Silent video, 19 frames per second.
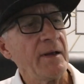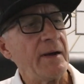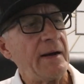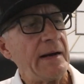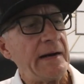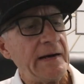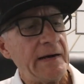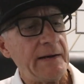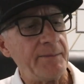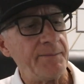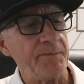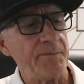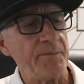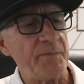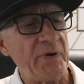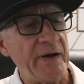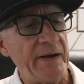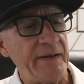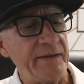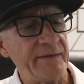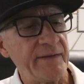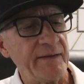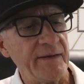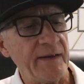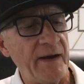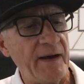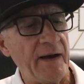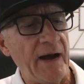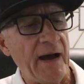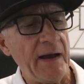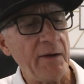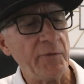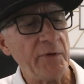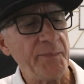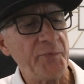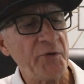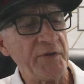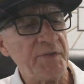But I
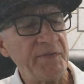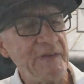would put